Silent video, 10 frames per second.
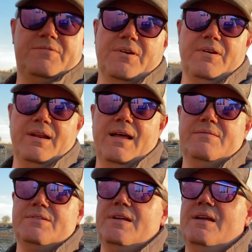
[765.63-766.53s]
certainly
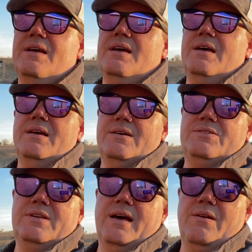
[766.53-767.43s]
loves it.
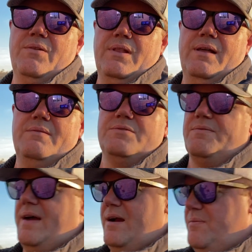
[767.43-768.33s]
She not only loves her
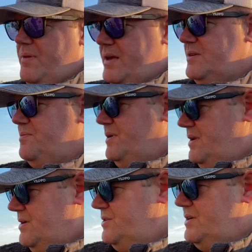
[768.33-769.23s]
fireplace, but
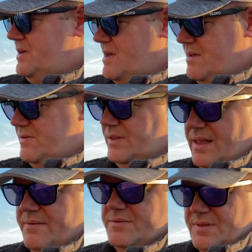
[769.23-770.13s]
she
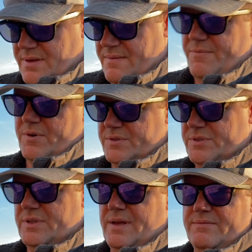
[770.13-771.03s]
loves the comforts.
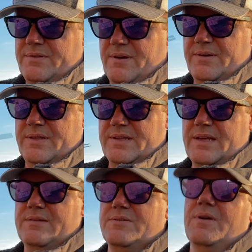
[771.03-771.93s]
She loves knowing that
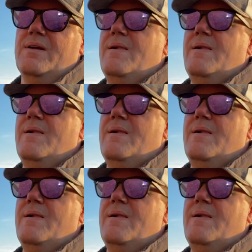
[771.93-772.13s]
things are